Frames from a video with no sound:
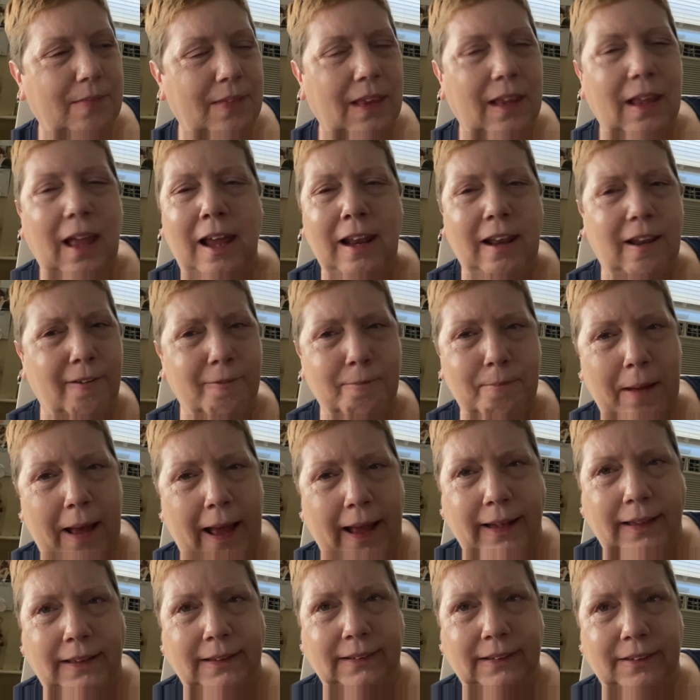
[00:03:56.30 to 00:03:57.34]
I love
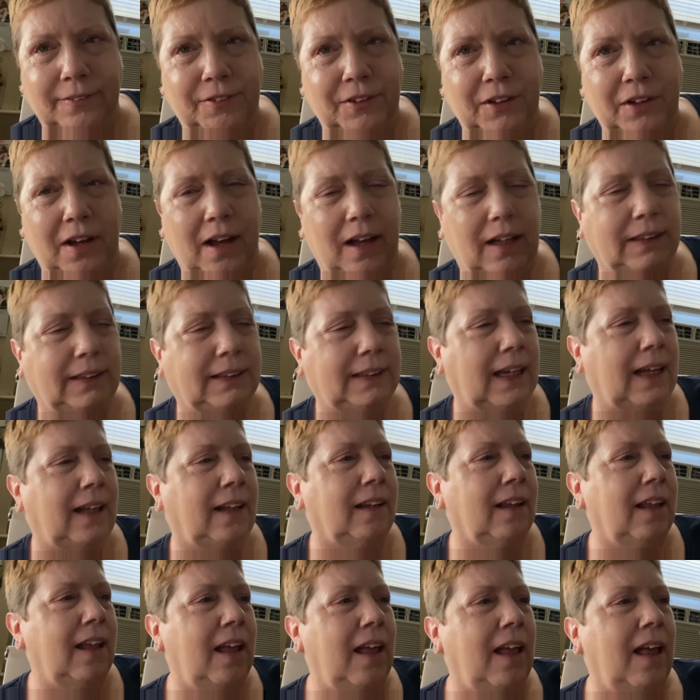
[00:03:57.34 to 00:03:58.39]
bags, if you can't
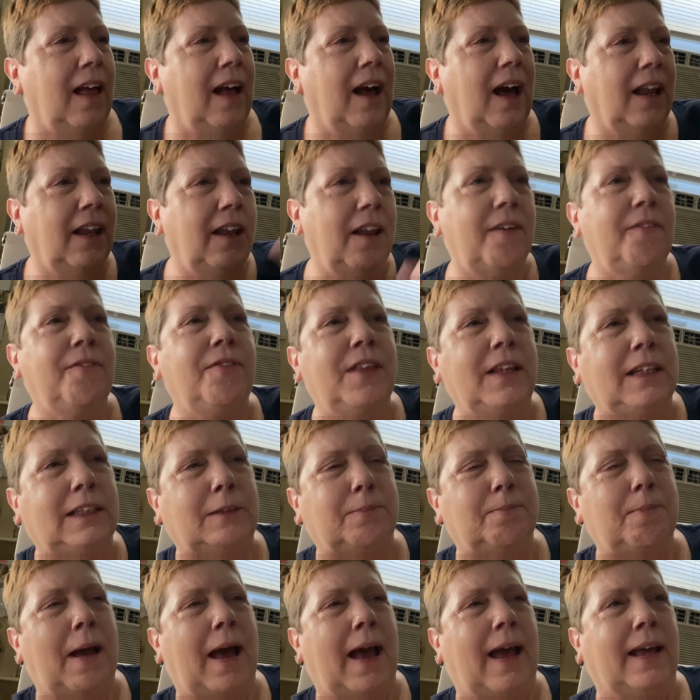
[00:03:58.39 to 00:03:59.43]
tell. I love this
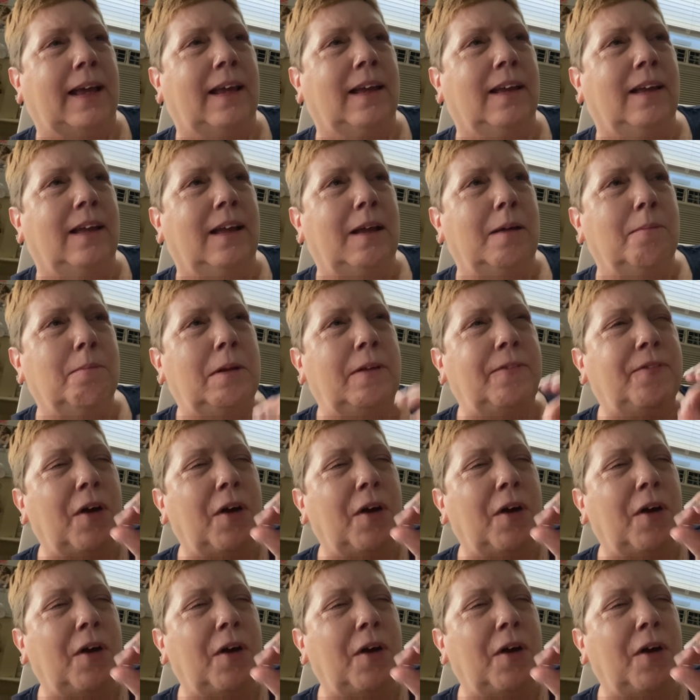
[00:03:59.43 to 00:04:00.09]
bag, but if